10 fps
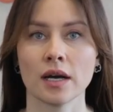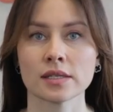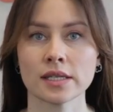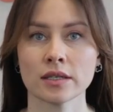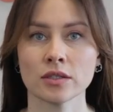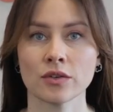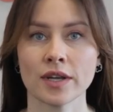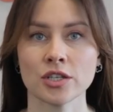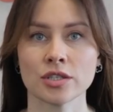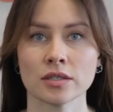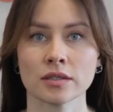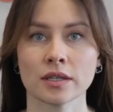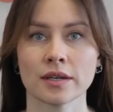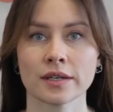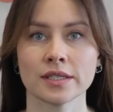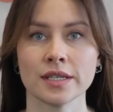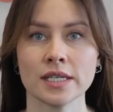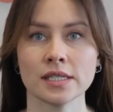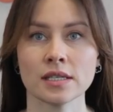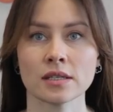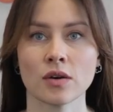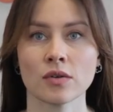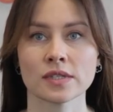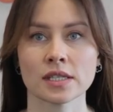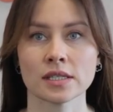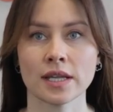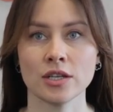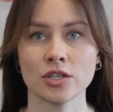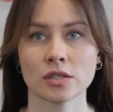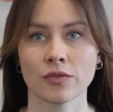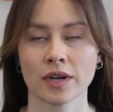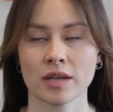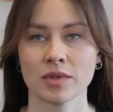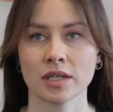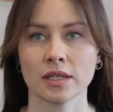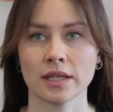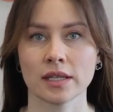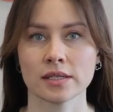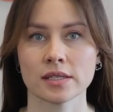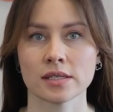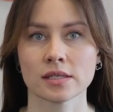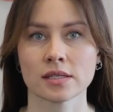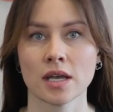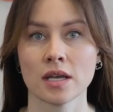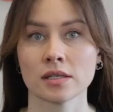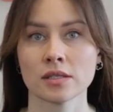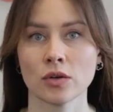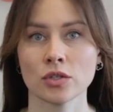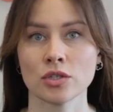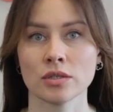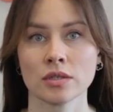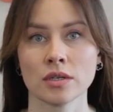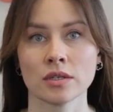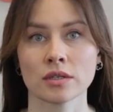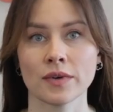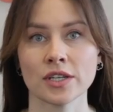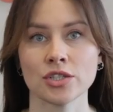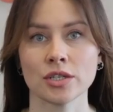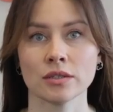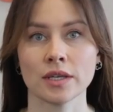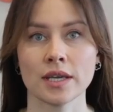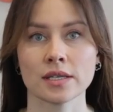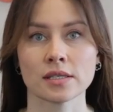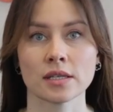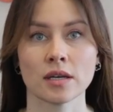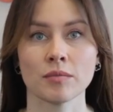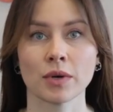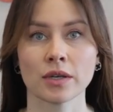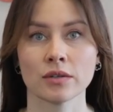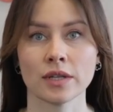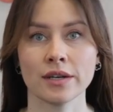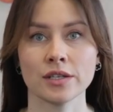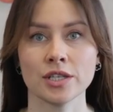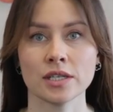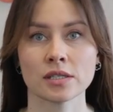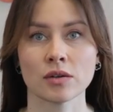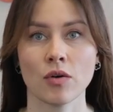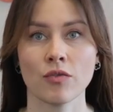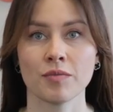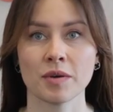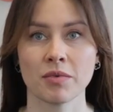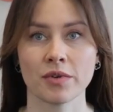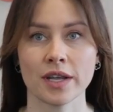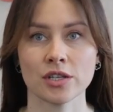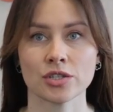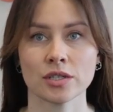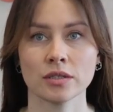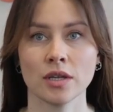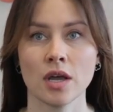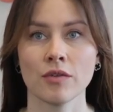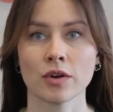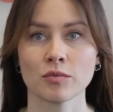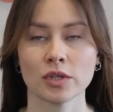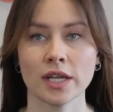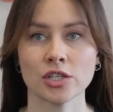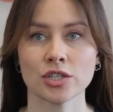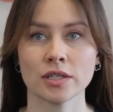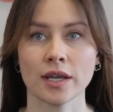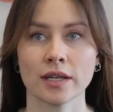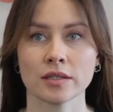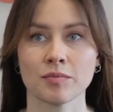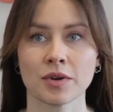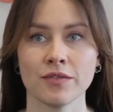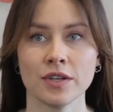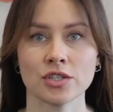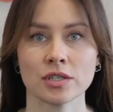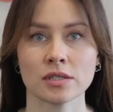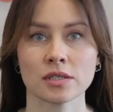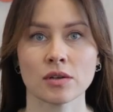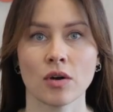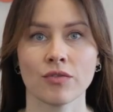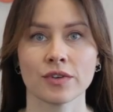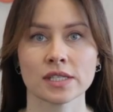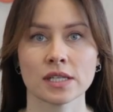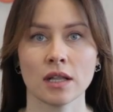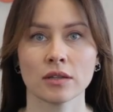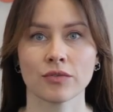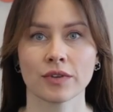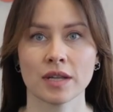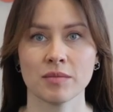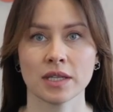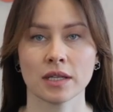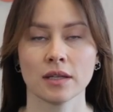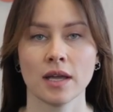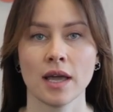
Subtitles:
Second question, characteristic of the stages of criminal analysis. Third question is peculiarities of preparation, formulation and provisions of result of criminal